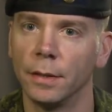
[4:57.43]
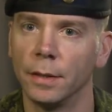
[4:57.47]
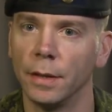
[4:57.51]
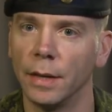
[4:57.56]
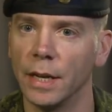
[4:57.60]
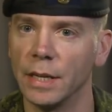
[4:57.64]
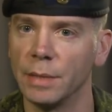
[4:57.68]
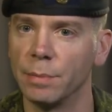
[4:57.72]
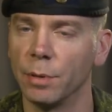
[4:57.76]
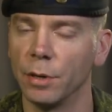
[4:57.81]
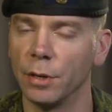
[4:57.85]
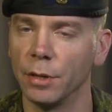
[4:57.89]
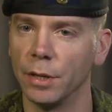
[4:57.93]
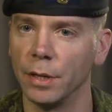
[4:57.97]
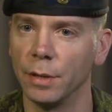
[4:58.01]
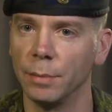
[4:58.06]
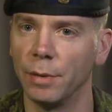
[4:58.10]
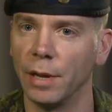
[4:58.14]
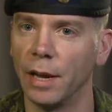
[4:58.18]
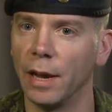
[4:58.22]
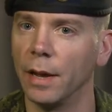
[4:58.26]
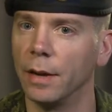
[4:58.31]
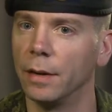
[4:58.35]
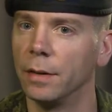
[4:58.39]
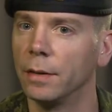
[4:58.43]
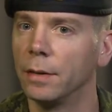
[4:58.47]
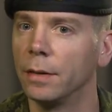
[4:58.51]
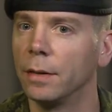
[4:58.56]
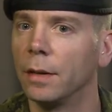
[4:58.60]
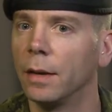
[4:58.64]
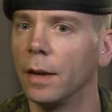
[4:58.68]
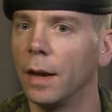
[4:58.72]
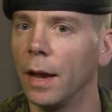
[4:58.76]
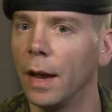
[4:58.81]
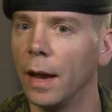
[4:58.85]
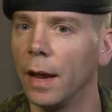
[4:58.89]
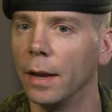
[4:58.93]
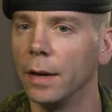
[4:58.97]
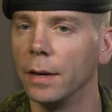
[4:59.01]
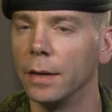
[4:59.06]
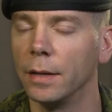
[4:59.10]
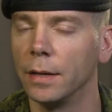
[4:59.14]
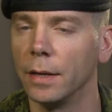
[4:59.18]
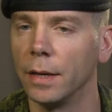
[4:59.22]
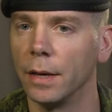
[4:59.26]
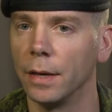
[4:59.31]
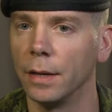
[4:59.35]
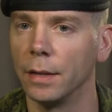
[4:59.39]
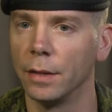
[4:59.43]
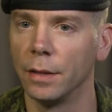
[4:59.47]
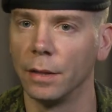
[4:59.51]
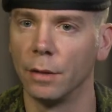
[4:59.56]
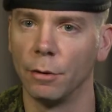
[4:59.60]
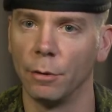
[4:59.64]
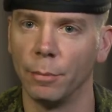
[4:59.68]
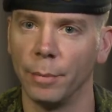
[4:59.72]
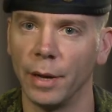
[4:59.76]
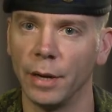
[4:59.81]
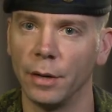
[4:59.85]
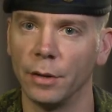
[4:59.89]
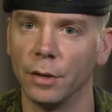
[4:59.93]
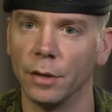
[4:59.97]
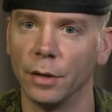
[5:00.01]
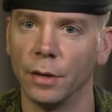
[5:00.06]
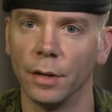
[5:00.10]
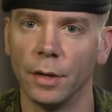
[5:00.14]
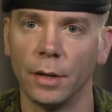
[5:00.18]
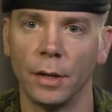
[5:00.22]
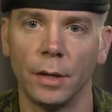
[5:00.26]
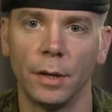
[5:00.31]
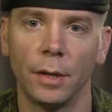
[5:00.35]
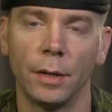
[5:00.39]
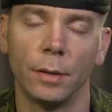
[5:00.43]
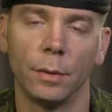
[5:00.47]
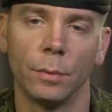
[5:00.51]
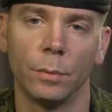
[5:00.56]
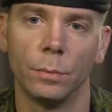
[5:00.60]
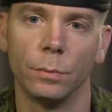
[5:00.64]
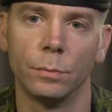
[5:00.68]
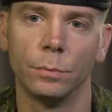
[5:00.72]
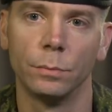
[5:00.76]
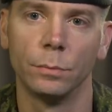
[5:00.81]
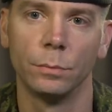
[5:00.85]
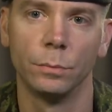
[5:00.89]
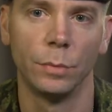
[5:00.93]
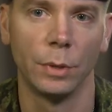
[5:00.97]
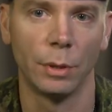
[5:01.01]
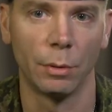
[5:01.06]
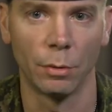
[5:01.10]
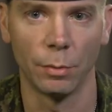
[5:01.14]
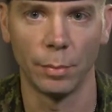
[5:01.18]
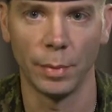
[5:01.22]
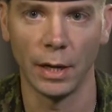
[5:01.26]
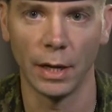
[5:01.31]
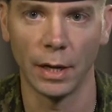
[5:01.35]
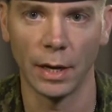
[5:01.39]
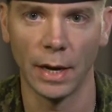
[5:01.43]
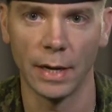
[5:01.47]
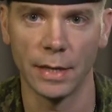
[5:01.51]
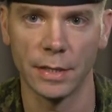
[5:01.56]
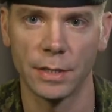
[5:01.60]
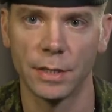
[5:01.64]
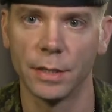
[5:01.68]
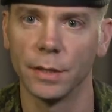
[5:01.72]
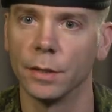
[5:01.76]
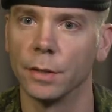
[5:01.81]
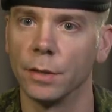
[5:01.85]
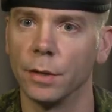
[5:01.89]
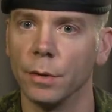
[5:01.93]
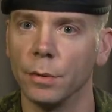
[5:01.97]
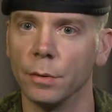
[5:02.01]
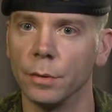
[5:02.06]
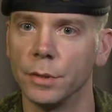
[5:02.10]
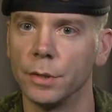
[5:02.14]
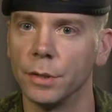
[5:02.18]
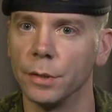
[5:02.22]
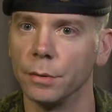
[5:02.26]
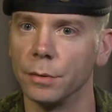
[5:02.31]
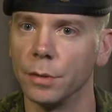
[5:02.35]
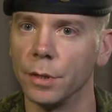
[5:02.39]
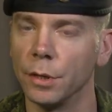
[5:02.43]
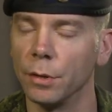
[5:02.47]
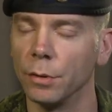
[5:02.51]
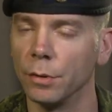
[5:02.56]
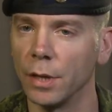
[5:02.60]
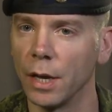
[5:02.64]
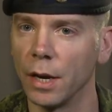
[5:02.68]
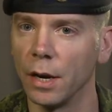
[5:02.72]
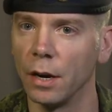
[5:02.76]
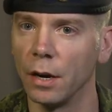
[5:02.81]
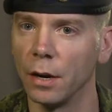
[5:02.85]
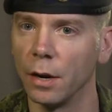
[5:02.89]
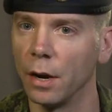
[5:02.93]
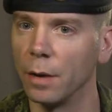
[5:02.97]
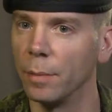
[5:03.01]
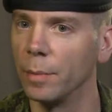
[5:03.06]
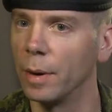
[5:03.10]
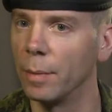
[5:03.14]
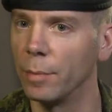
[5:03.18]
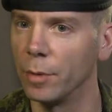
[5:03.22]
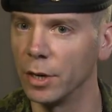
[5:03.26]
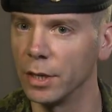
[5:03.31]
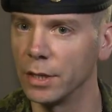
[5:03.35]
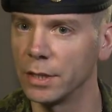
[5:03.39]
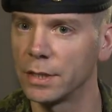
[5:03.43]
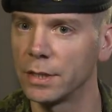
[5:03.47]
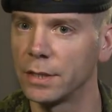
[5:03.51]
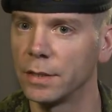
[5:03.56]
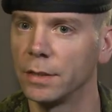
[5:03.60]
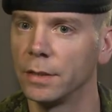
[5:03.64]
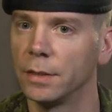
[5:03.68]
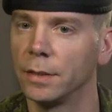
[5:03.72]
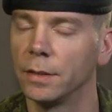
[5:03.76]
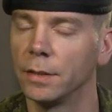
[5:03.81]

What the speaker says: as per the plan, and the remainder, we were being asked to go to the United Arab Emirates.